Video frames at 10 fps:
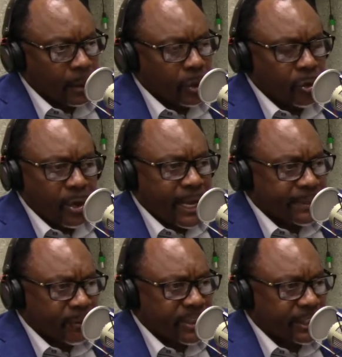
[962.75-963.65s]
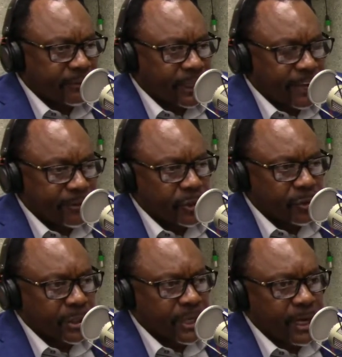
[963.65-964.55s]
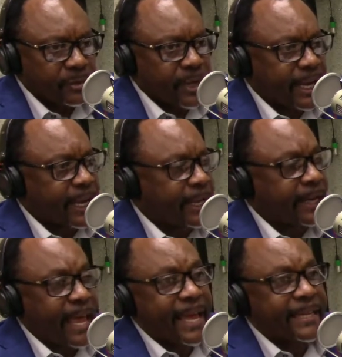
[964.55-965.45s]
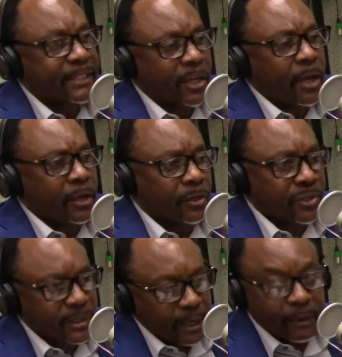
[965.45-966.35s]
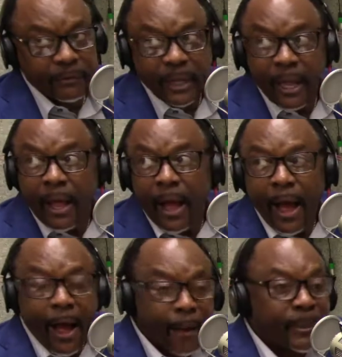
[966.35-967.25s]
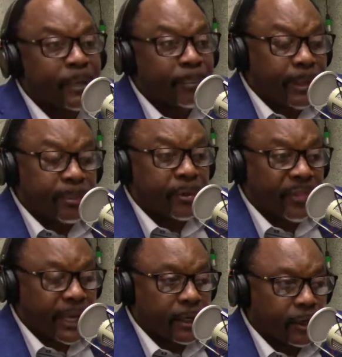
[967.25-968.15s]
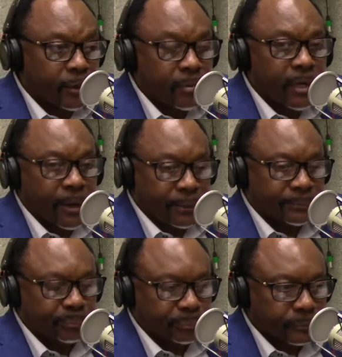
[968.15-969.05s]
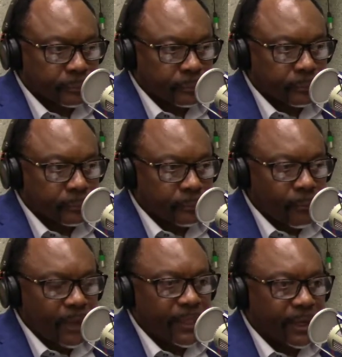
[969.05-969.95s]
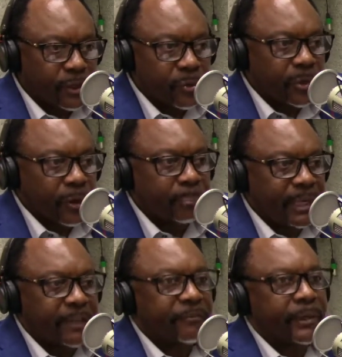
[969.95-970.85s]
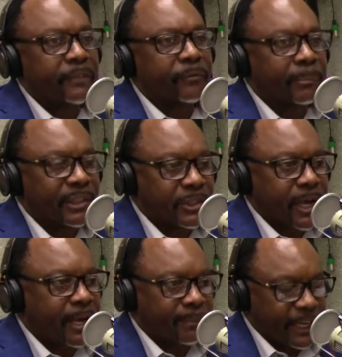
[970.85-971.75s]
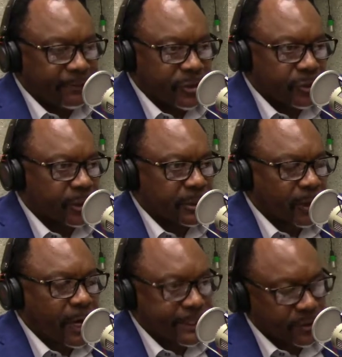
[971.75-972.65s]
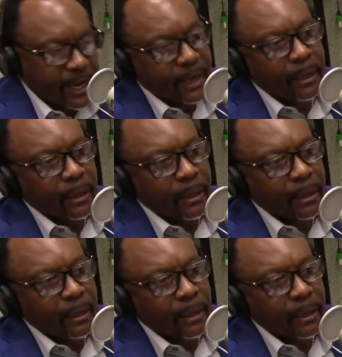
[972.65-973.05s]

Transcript: You do not receive a life insurance contract, and ask yourself, how many people that you know benefited from a job life insurance contract,